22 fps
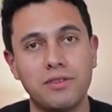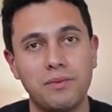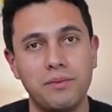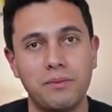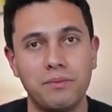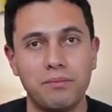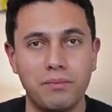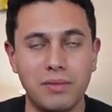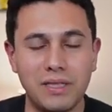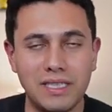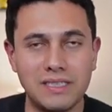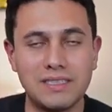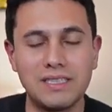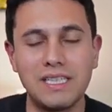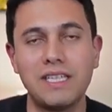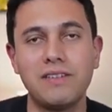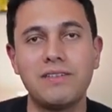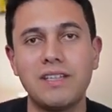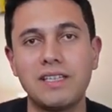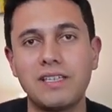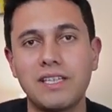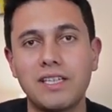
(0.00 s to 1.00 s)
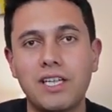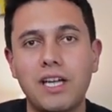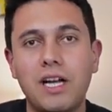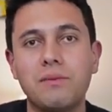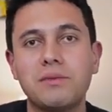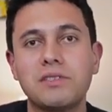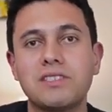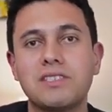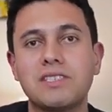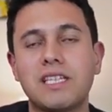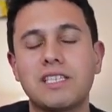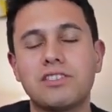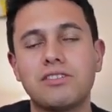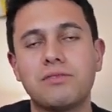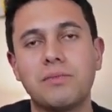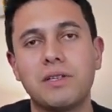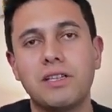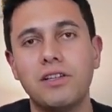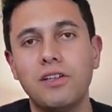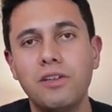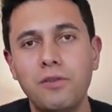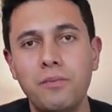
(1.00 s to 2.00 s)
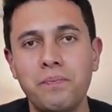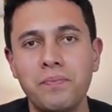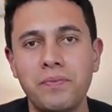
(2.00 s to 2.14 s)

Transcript: please leave it in the comment section below.